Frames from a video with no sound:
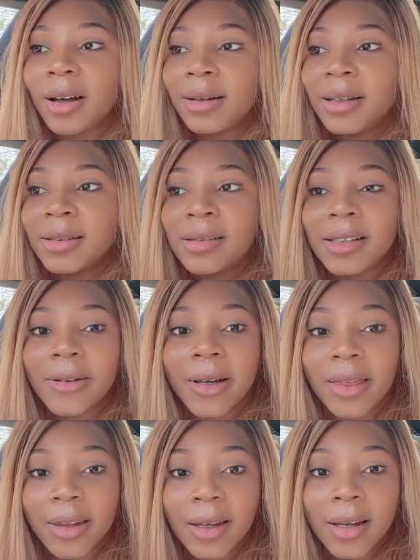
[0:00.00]
unnecessary
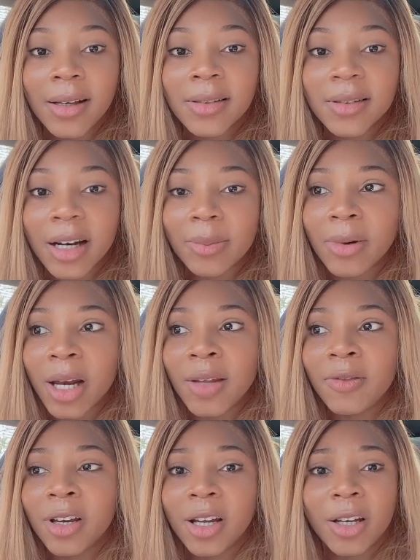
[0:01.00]
things that I'm not
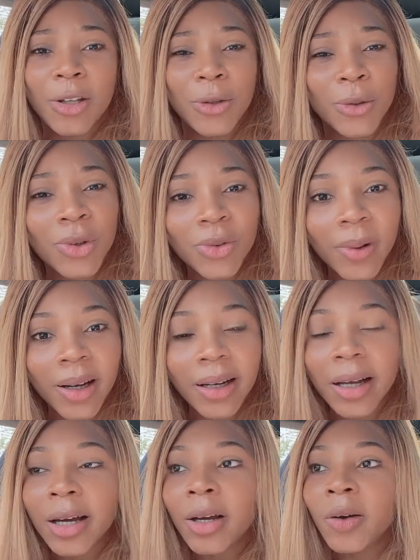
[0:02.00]
even going to use right
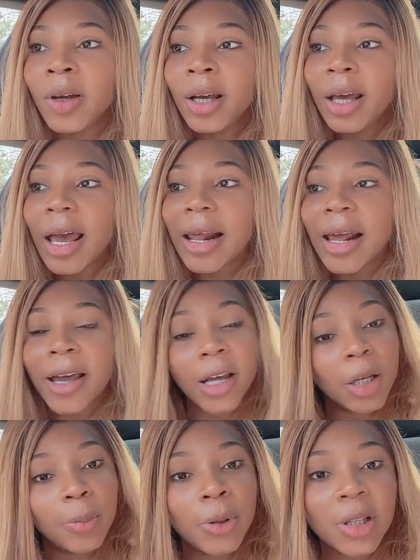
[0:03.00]
now, and I
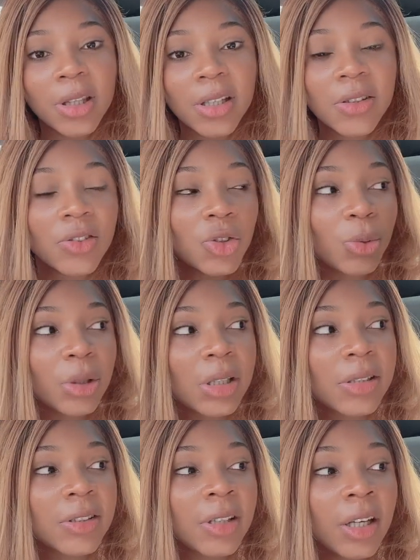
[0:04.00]
could have put this
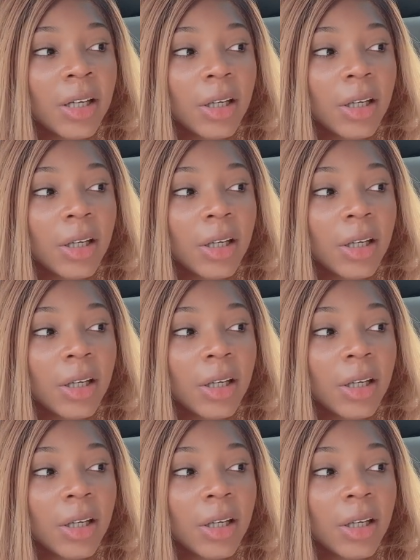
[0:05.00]
towards,